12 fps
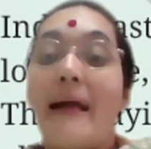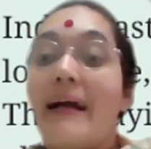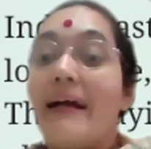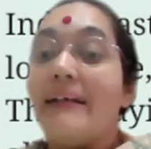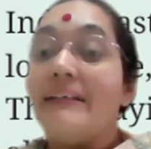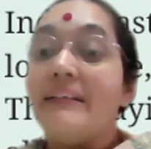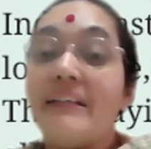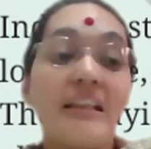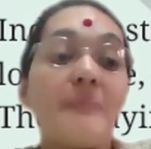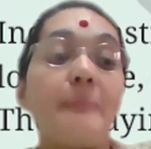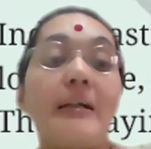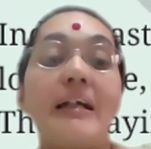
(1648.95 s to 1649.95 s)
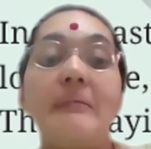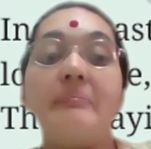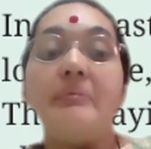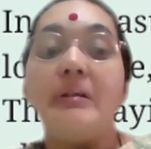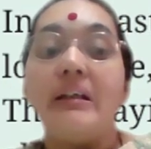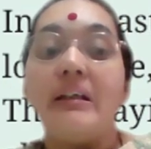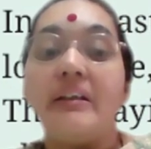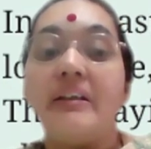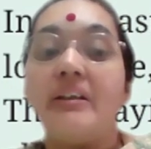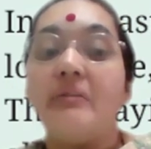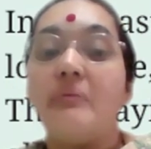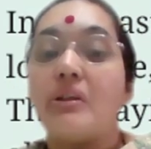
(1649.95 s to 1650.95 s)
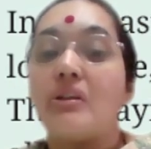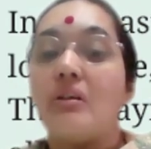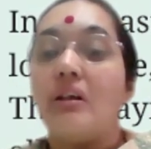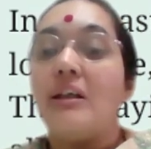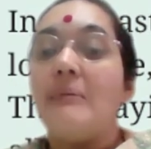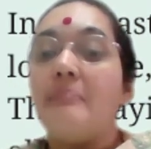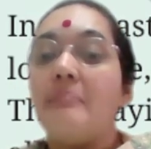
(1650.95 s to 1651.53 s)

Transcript: And this prime meridian was called